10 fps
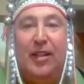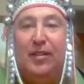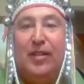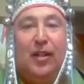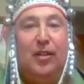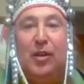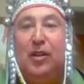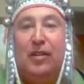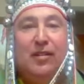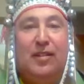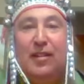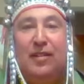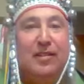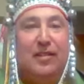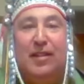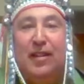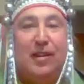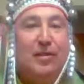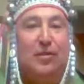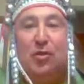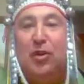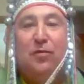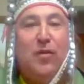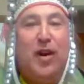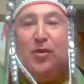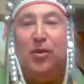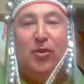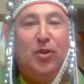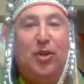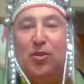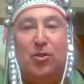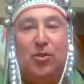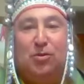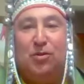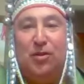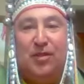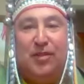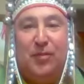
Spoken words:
and suddenly You're going to find all these hidden Jews.